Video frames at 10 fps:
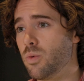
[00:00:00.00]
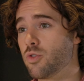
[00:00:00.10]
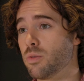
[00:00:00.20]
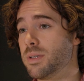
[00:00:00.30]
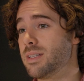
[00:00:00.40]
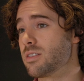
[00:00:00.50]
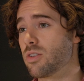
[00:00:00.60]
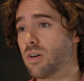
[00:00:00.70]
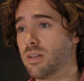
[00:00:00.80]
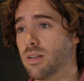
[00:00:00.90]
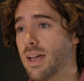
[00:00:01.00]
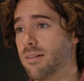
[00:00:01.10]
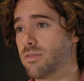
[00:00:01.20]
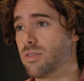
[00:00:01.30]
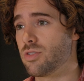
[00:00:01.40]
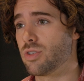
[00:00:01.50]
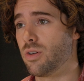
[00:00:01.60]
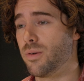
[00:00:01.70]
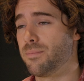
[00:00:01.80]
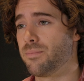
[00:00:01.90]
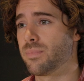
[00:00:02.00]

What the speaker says: which will be discarded after the show.